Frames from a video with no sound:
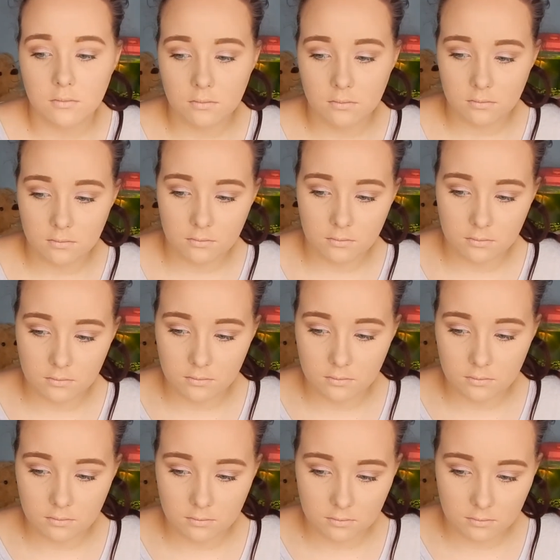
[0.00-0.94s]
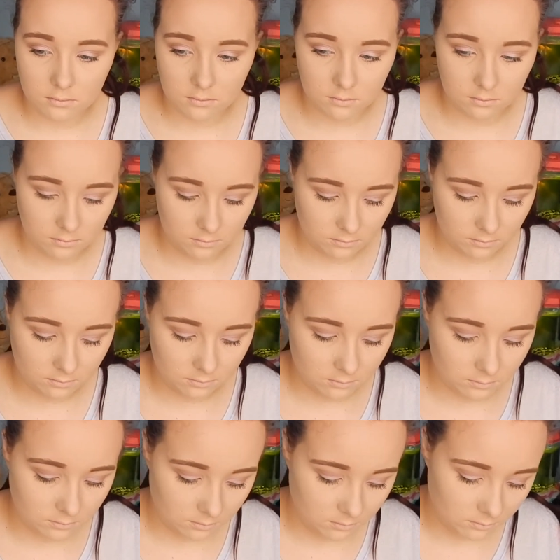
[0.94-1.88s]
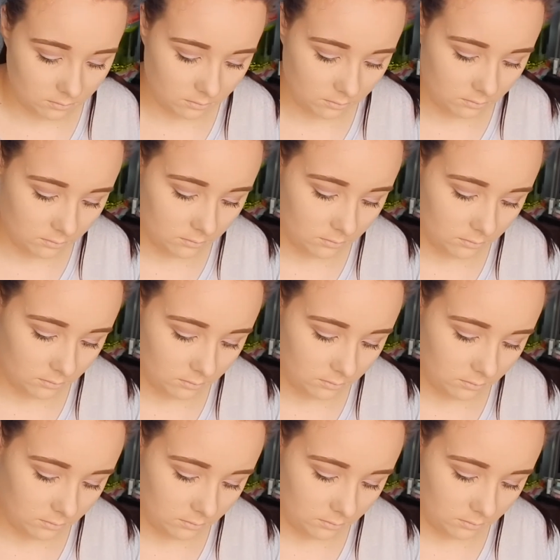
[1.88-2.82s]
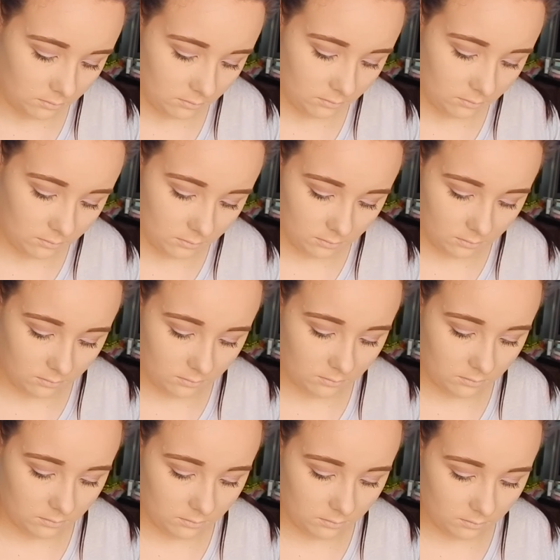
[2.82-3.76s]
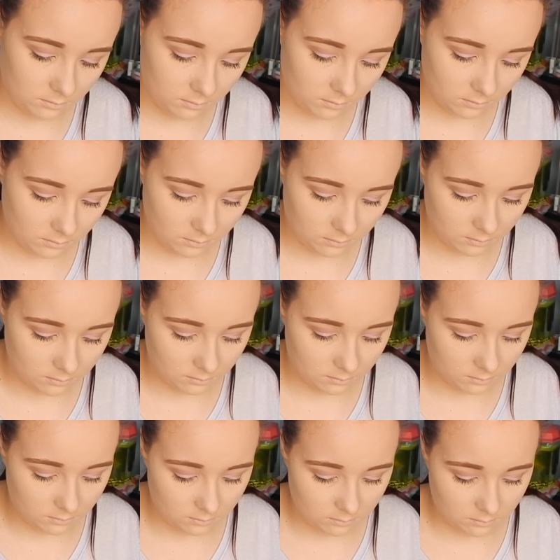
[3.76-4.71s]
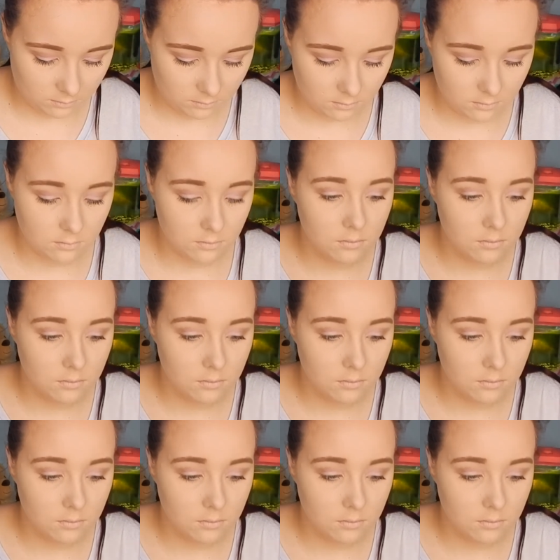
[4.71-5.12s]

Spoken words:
(no one is talking)